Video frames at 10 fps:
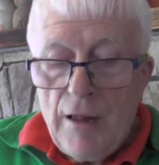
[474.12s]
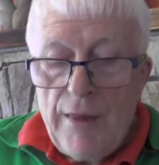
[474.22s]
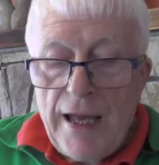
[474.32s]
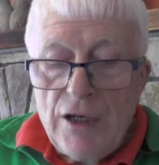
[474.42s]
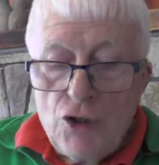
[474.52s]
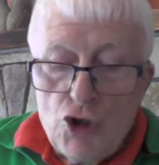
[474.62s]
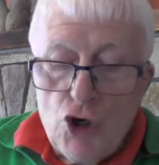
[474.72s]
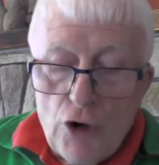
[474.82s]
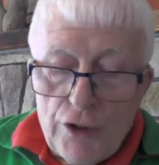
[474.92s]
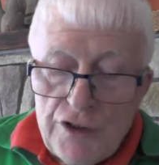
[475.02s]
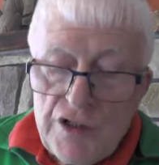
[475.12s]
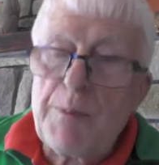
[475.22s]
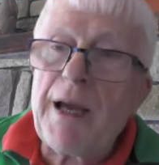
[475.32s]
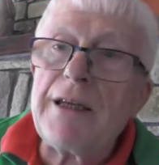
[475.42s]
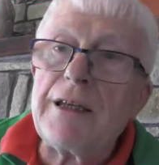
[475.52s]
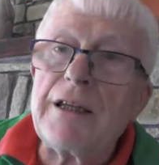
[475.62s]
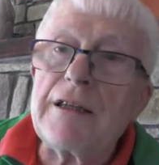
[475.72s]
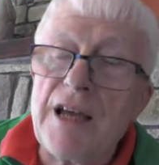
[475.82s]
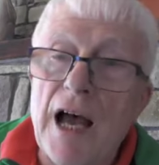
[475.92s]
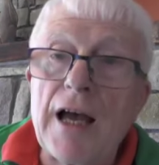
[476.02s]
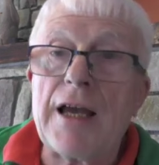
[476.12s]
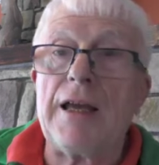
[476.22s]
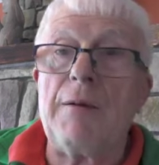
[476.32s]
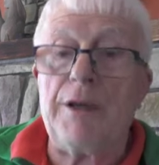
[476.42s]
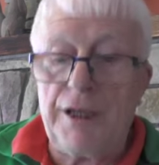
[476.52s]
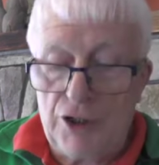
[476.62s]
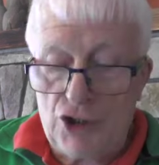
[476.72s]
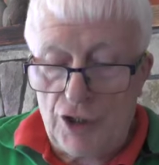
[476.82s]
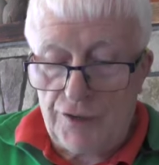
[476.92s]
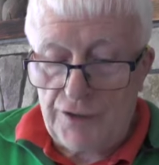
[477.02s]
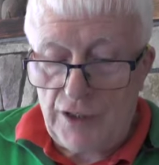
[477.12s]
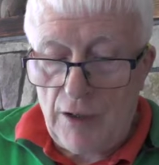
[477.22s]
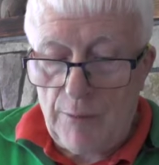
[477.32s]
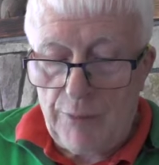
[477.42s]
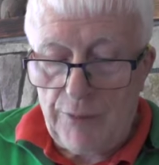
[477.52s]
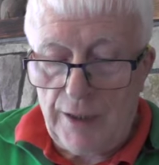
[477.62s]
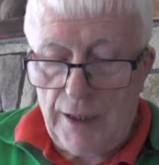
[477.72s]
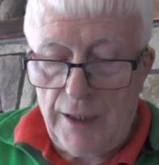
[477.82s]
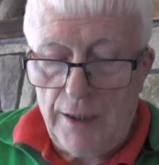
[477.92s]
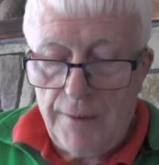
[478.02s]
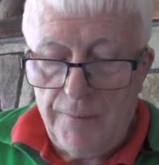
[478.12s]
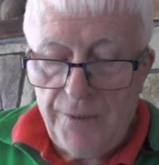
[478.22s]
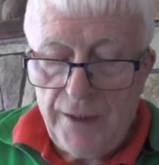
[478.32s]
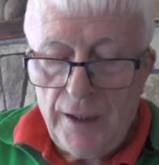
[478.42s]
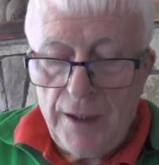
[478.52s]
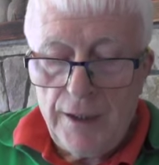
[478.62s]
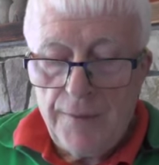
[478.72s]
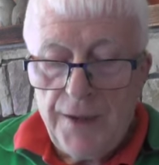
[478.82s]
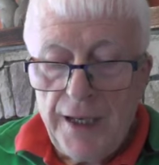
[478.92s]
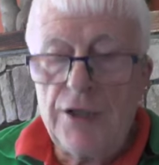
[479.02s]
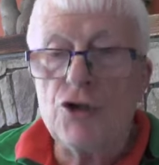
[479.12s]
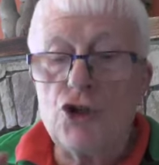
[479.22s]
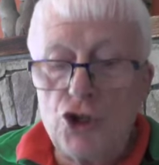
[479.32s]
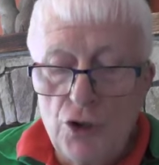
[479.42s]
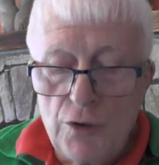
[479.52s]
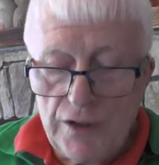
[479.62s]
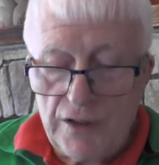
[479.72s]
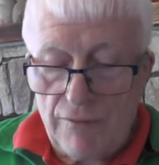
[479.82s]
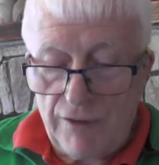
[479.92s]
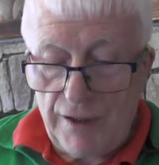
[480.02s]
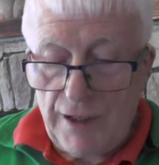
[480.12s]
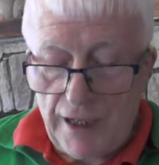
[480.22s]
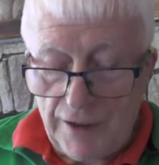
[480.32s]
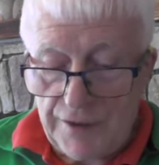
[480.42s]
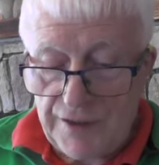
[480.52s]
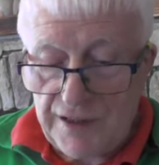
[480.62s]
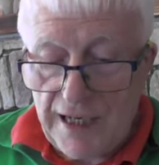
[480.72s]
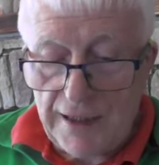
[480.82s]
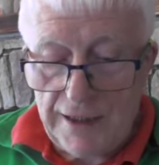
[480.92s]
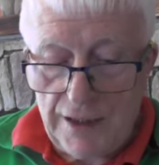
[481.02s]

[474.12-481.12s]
They enjoy spending time in each other's company. Intuitively, they understand